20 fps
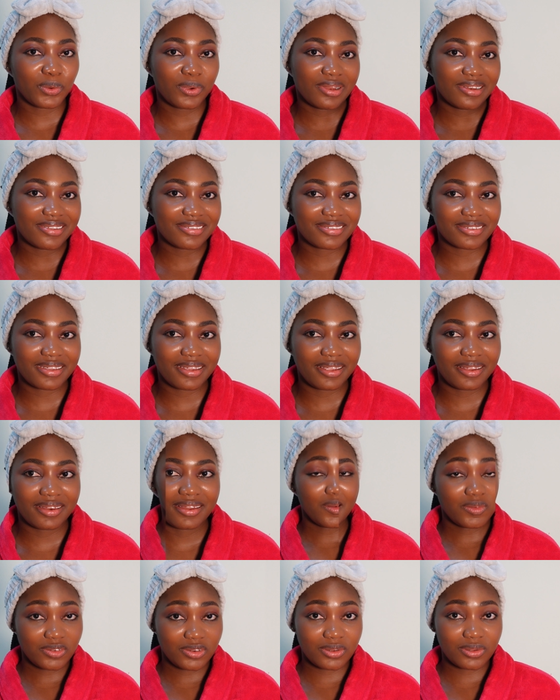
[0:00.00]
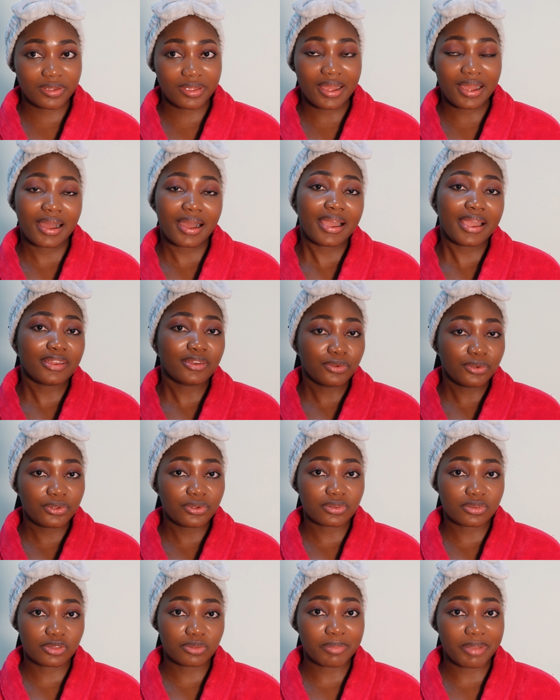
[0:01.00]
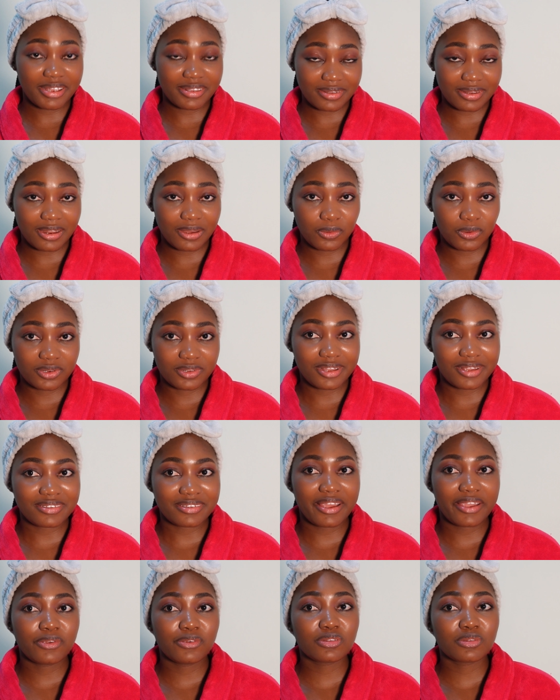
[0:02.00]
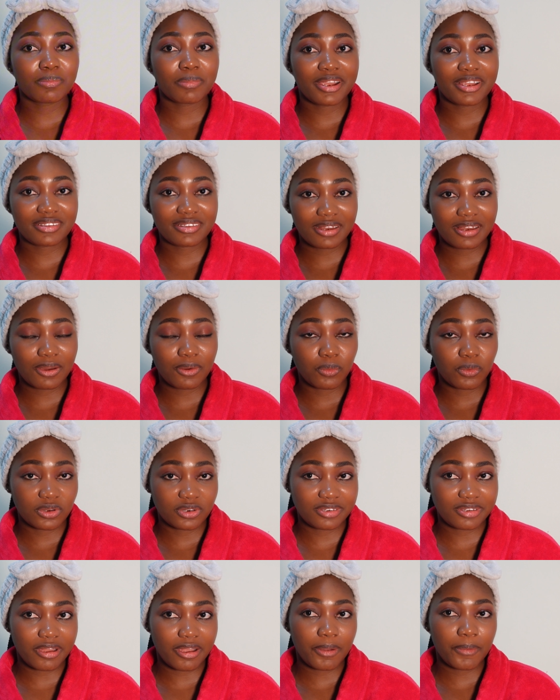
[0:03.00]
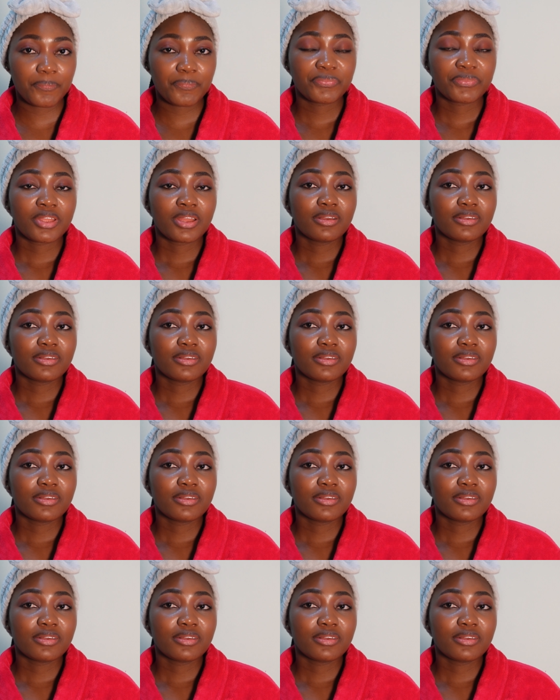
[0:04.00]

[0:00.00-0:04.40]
oily skin even though yeah I do use micellar waters I use micellar water